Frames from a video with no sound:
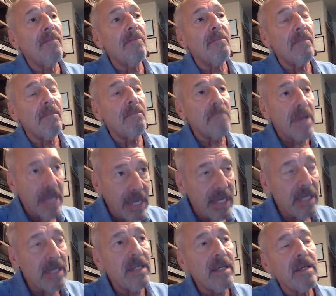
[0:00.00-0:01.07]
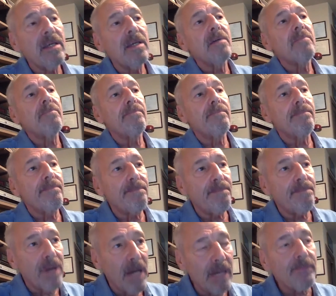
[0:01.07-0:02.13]
made
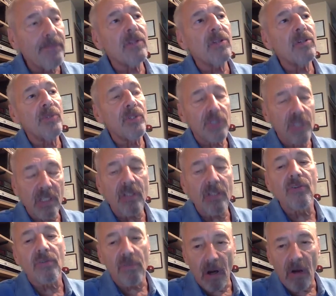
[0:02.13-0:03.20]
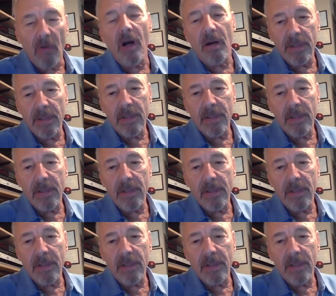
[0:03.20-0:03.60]
popular music grow up.